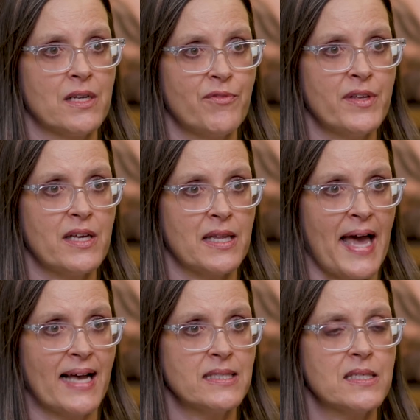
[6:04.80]
of the
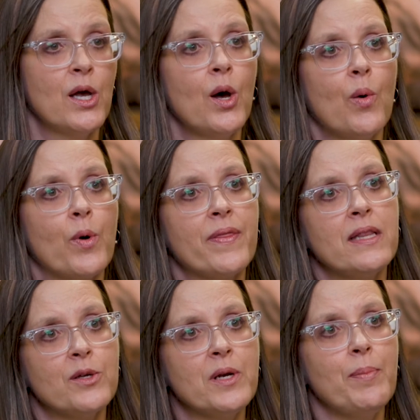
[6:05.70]
class where they
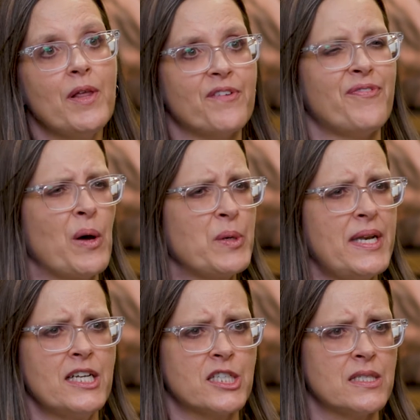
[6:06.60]
learn about the
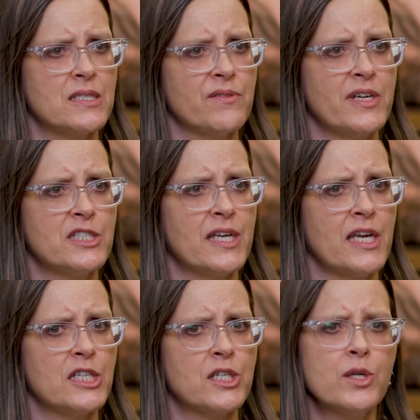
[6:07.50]
foundations of
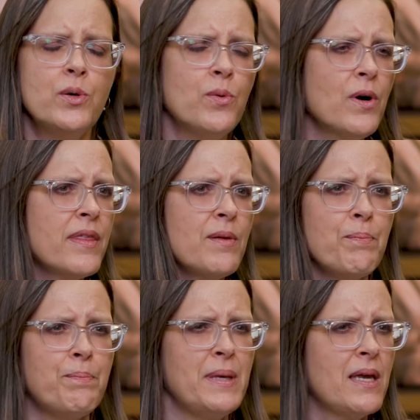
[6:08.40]
education. Who are
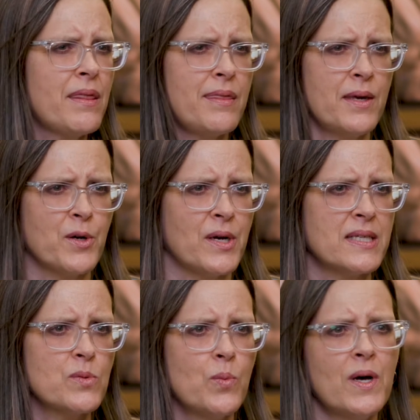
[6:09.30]
the big
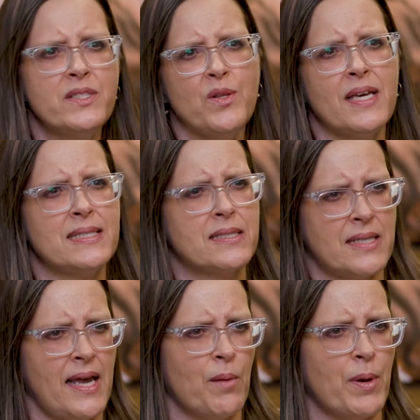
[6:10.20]
theorists? What do they
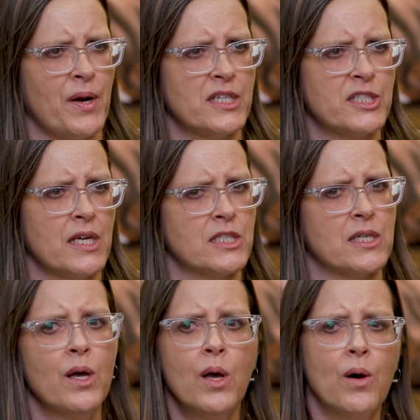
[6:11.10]
say about
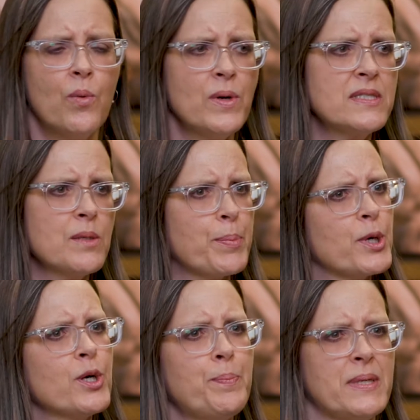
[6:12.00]
education? What's the
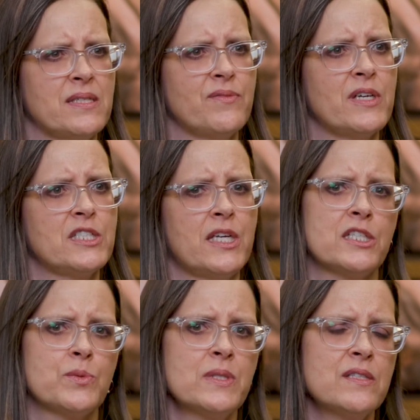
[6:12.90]
purpose of
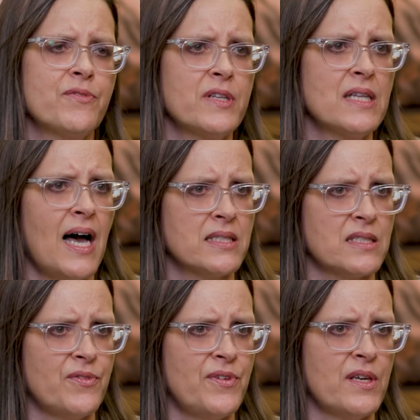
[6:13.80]
education? What's the
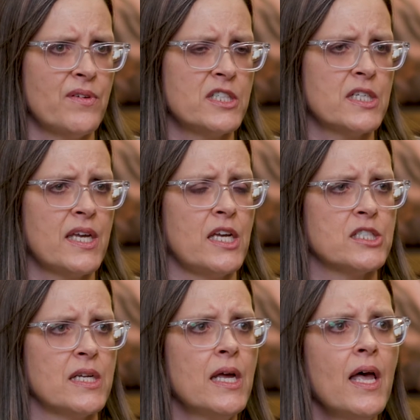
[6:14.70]
philosophy of
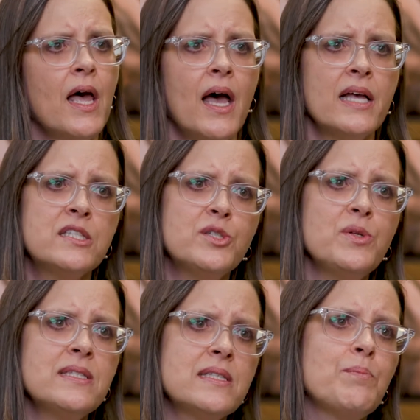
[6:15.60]
education? And
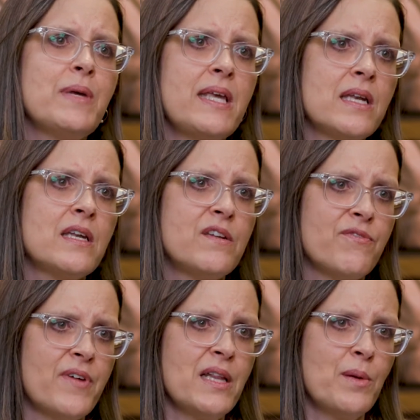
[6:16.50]
students then begin to
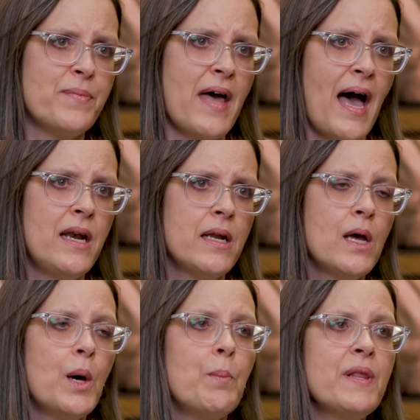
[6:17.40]
develop that.
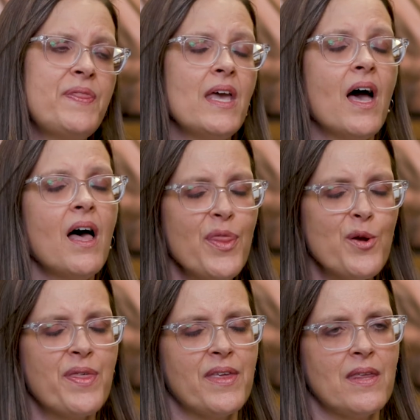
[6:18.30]
But the other
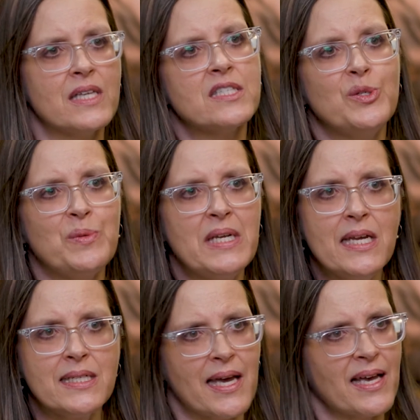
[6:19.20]
thing that's
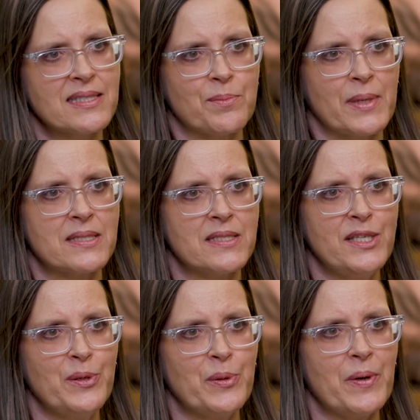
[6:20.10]
unique to
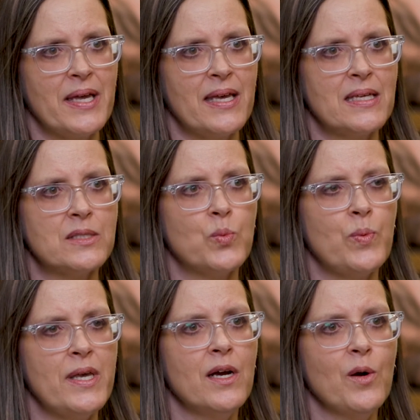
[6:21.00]
SMSU is
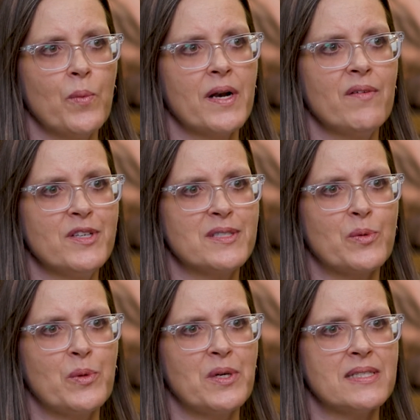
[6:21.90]
we are one of the
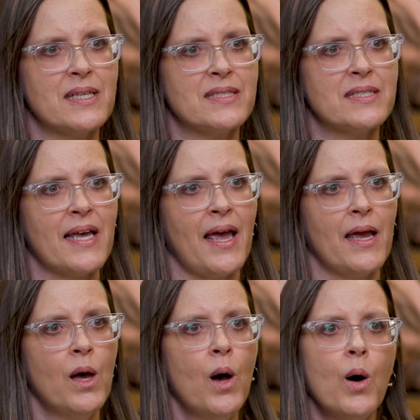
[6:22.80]
schools that
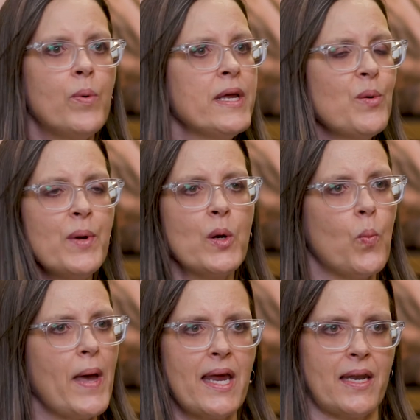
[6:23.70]
say, we don't want to
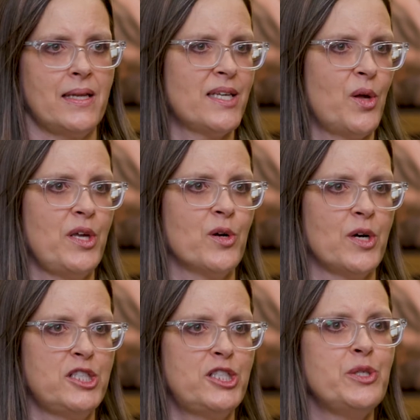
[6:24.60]
wait until you're
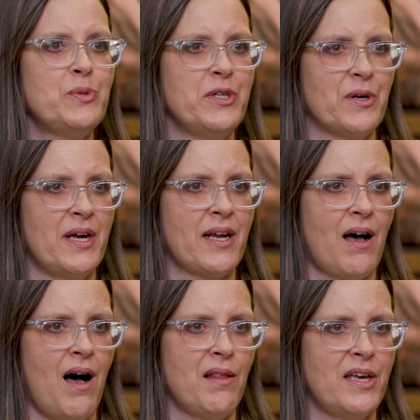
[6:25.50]
a junior in
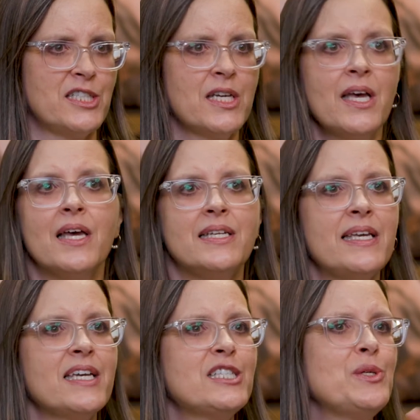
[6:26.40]
college to
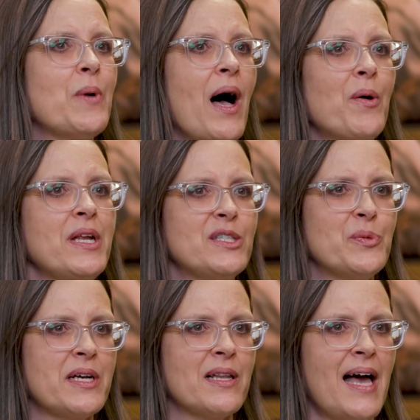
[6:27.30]
get you out
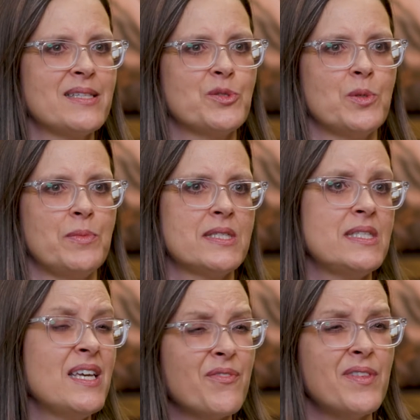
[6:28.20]
into a classroom to
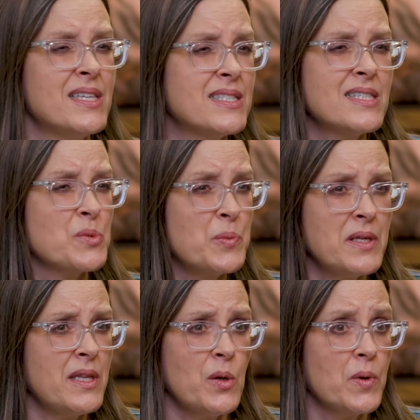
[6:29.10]
see if this is
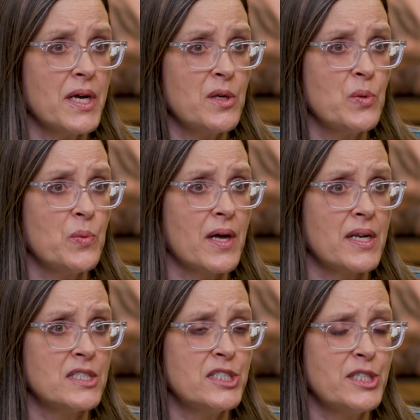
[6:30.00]
really what you want
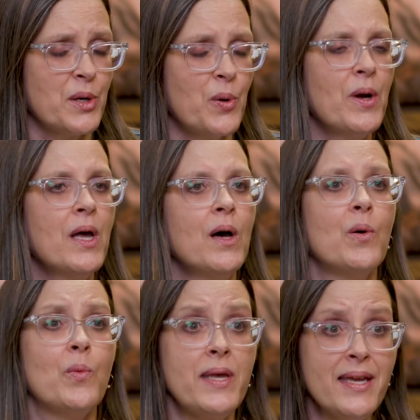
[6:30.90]
to do.
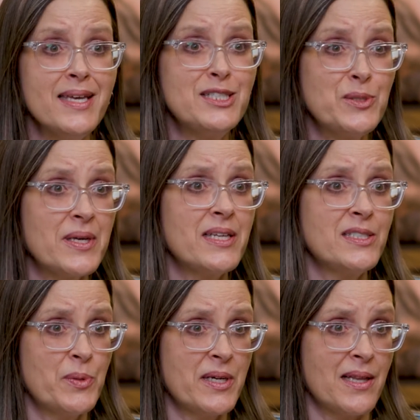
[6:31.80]
We get you
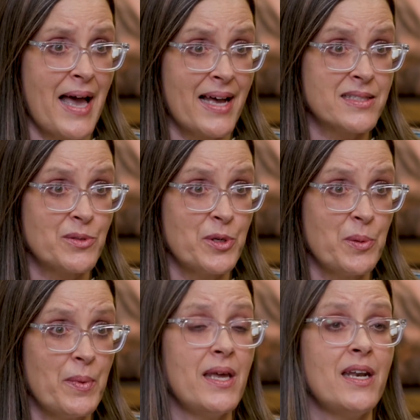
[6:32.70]
into a
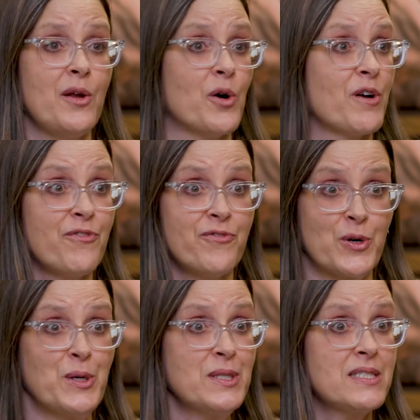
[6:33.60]
classroom in your
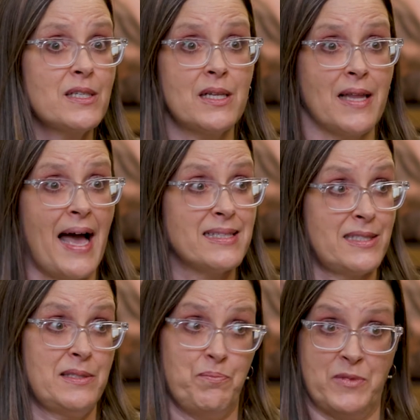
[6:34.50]
first
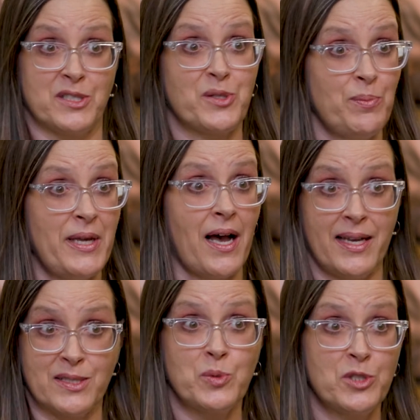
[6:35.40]
class. This could be a
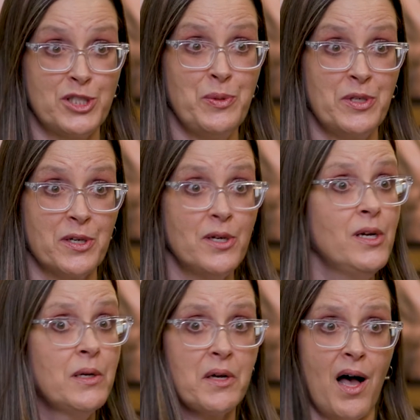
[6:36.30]
high school junior,
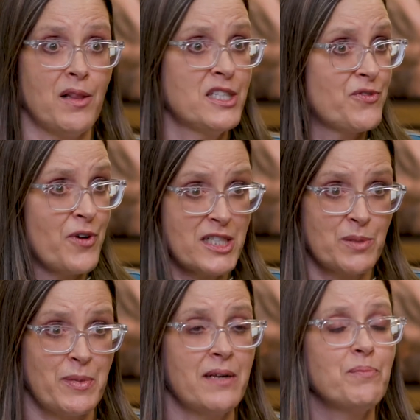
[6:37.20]
college
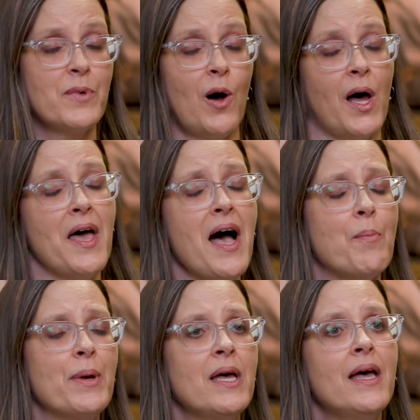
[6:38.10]
freshman on up.